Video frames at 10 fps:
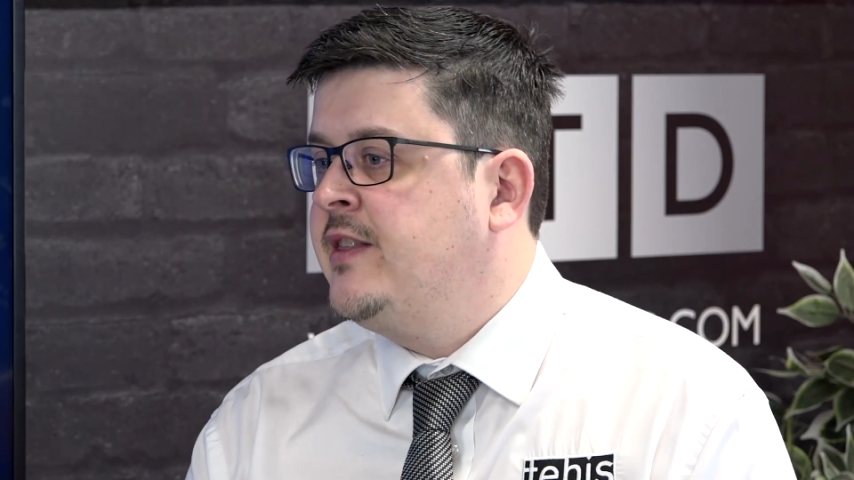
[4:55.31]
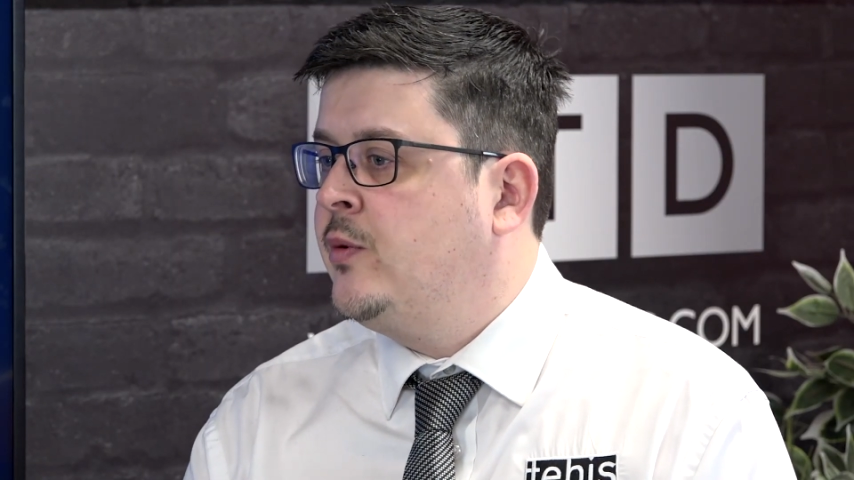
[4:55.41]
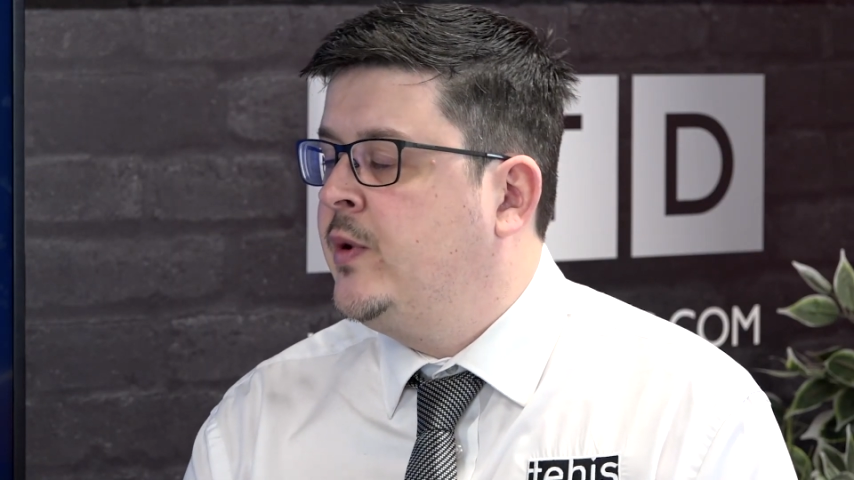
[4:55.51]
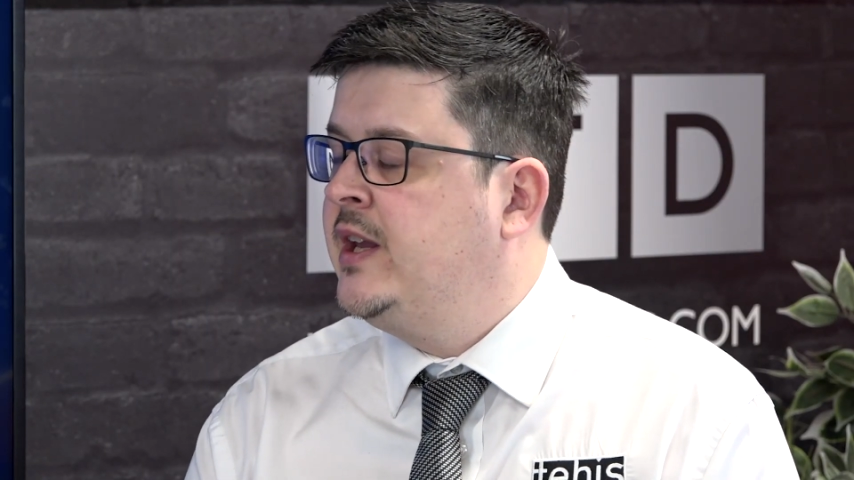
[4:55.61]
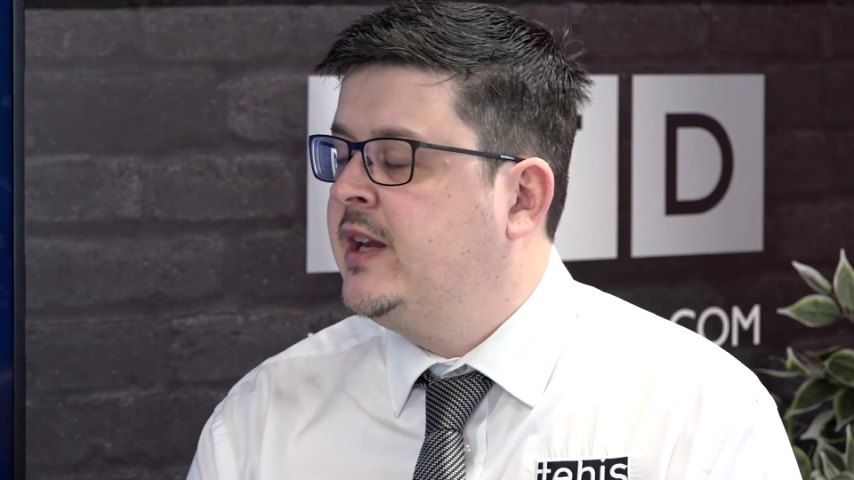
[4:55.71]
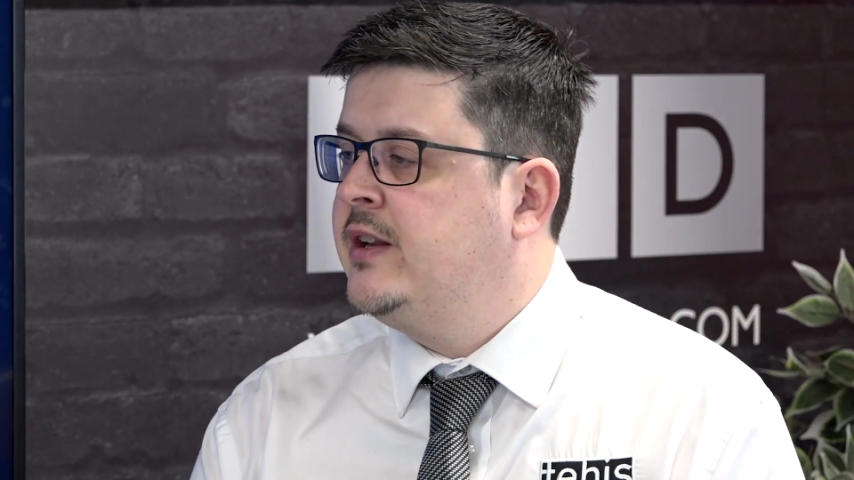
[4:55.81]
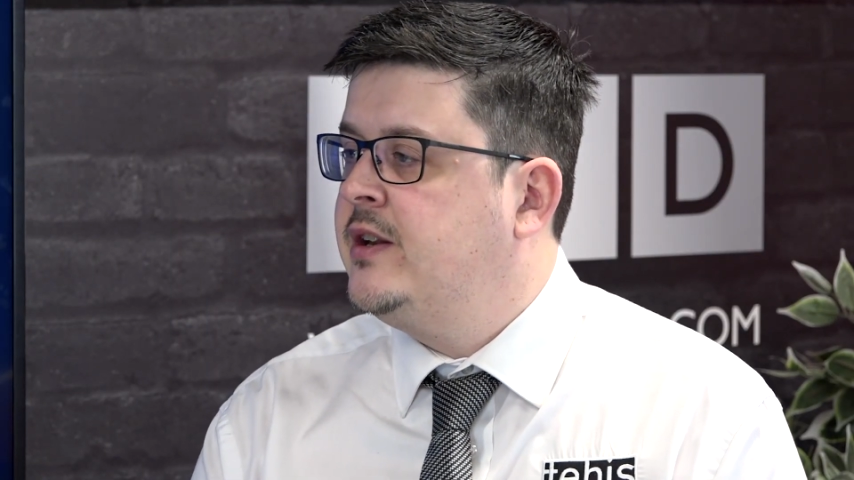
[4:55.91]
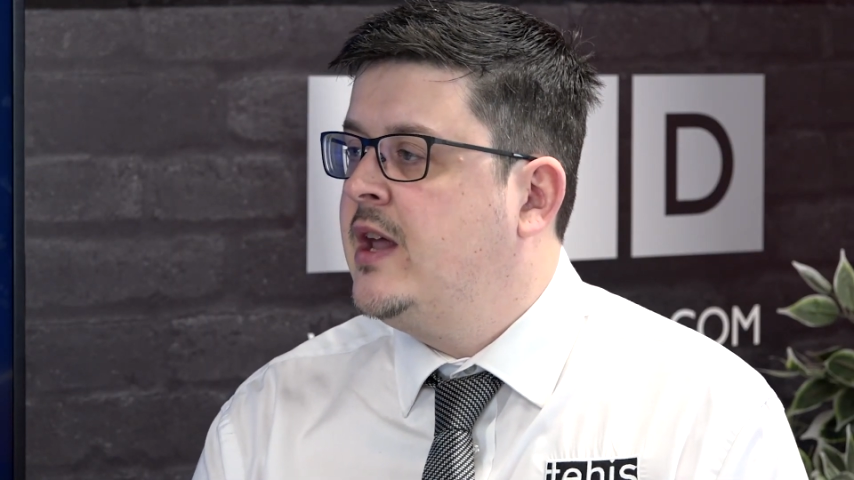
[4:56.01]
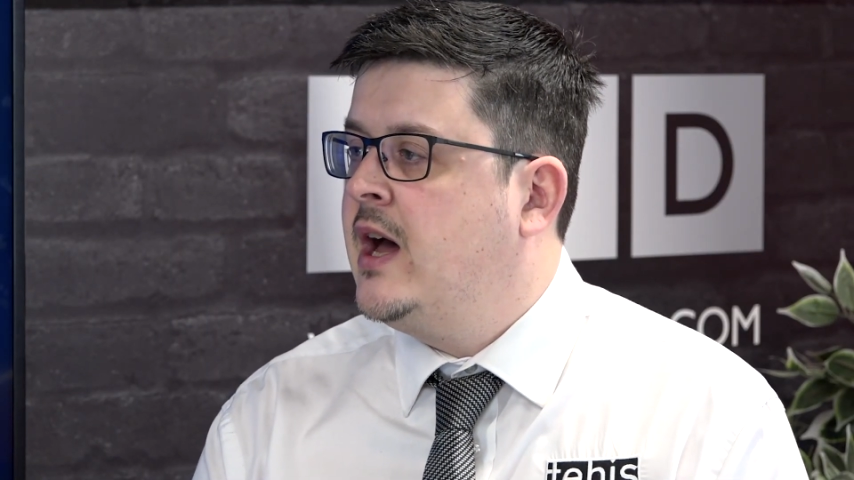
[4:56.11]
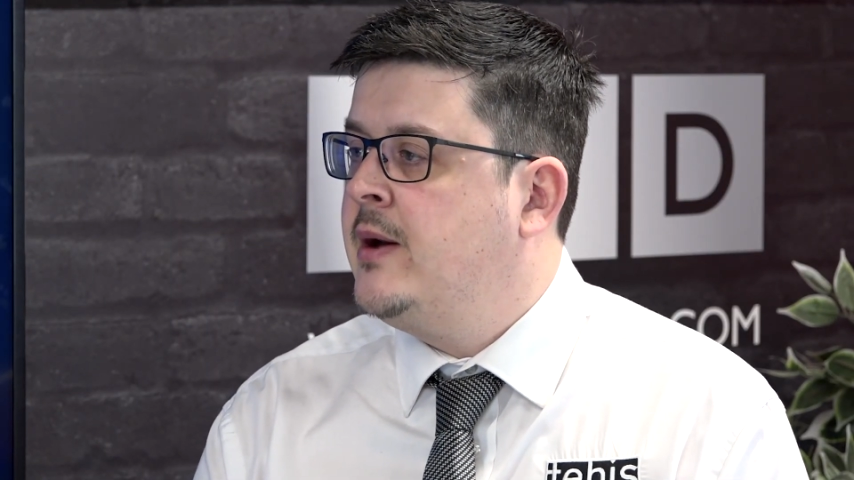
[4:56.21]
that we
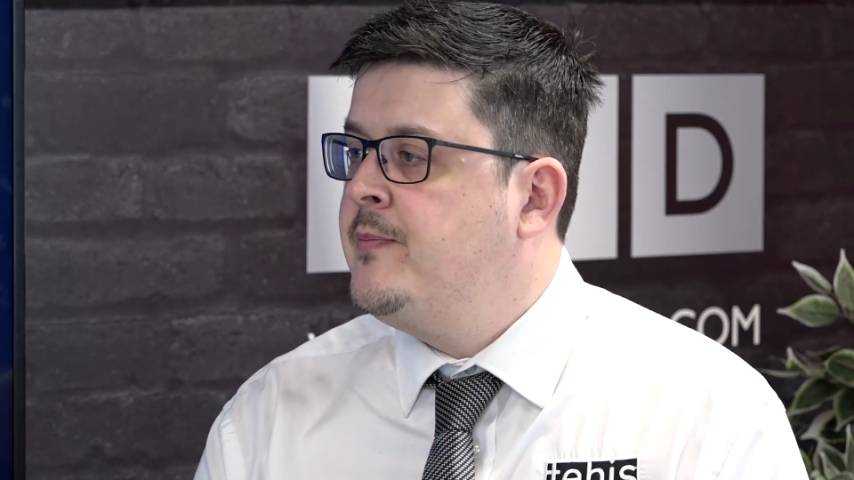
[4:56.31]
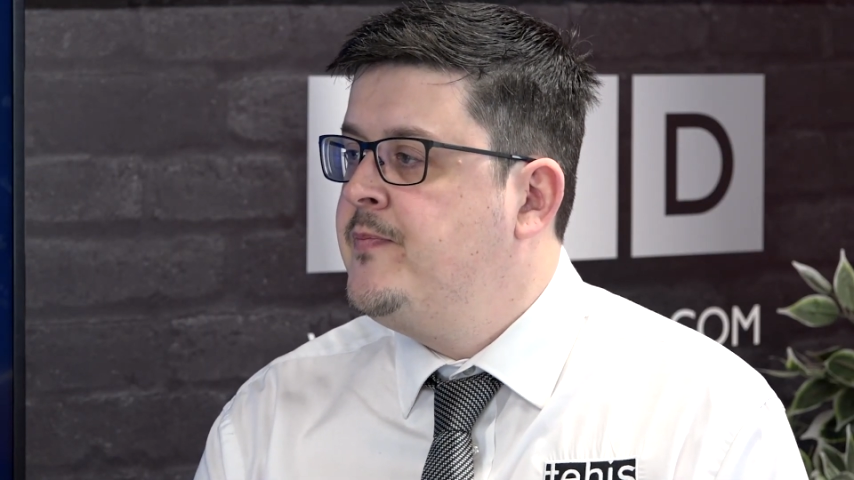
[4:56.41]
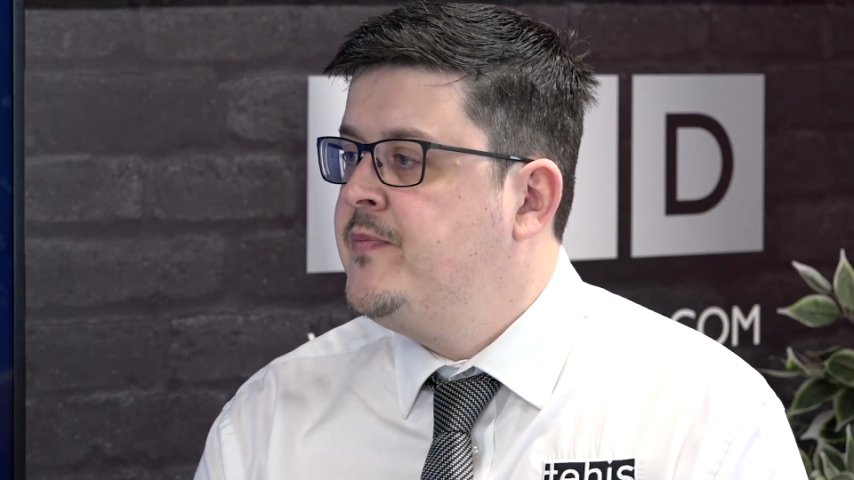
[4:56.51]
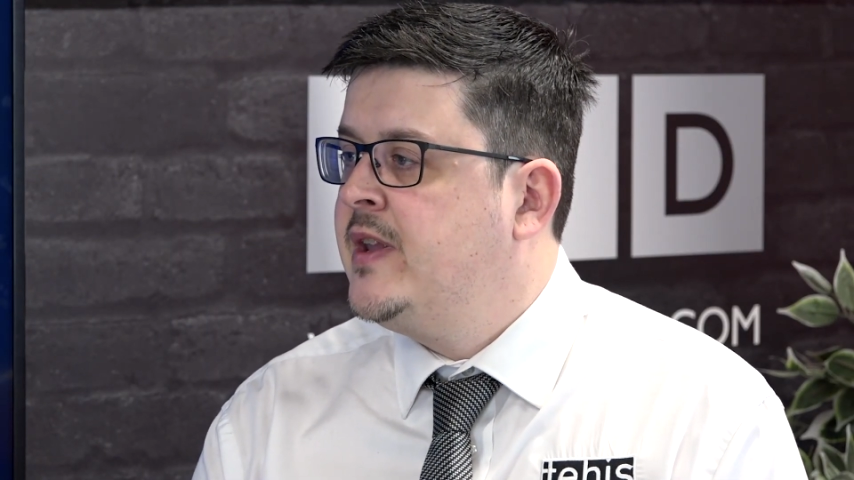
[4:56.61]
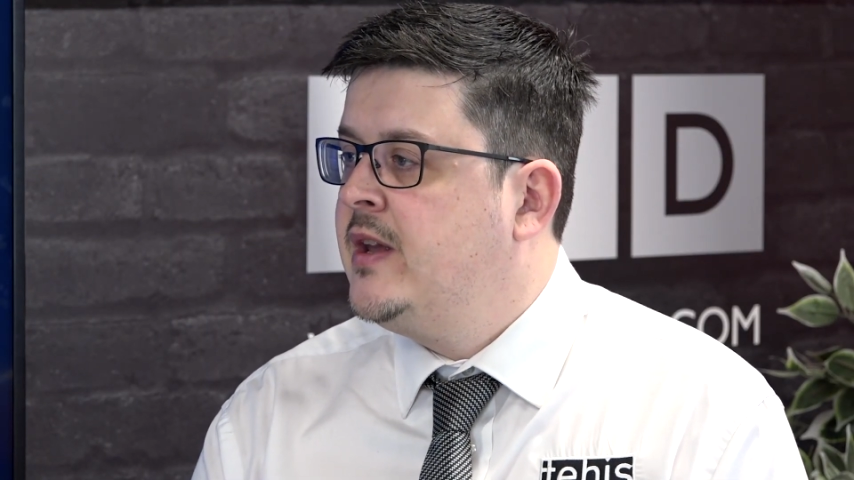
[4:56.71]
can